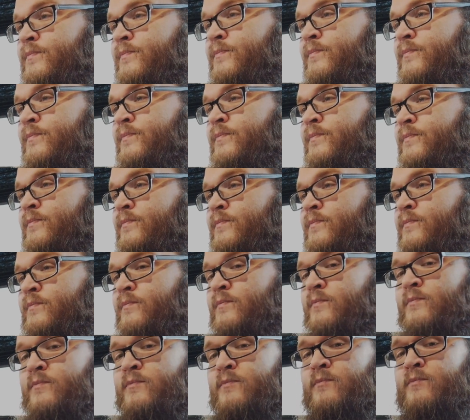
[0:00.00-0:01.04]

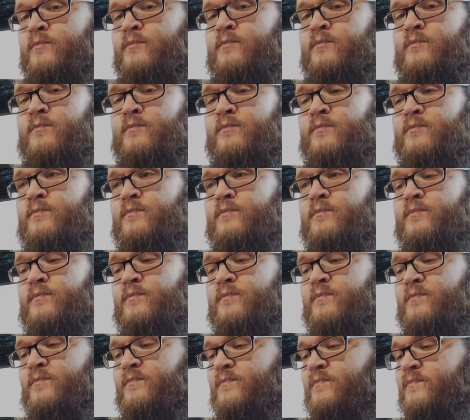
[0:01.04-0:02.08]

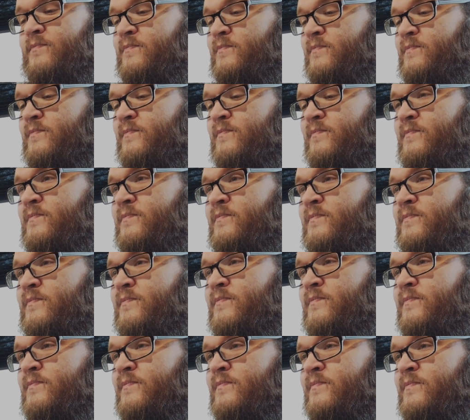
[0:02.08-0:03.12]

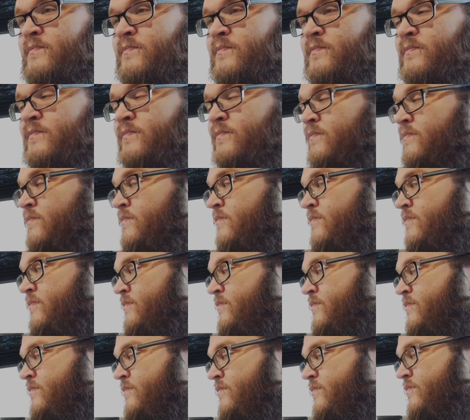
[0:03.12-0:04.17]

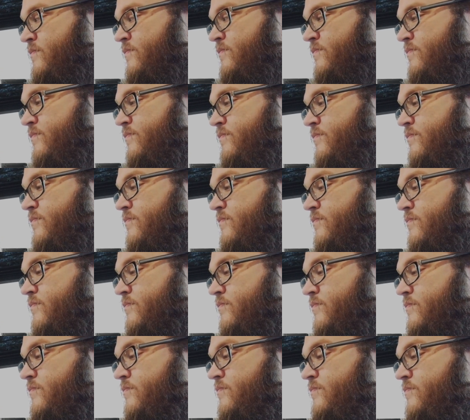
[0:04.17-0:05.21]

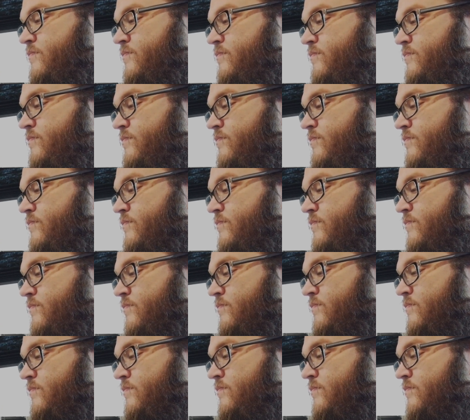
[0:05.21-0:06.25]

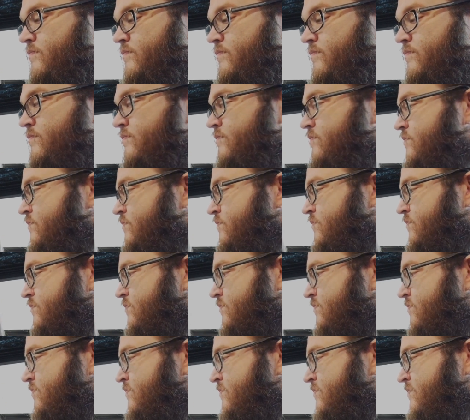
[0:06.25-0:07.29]

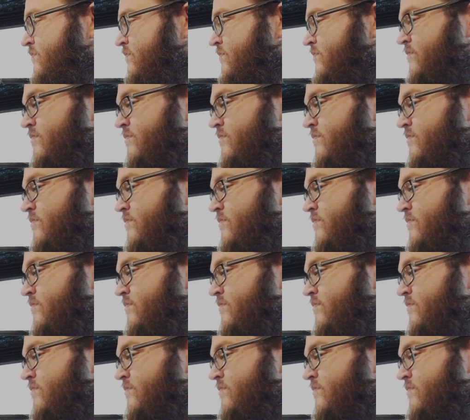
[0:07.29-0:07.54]
[no speech]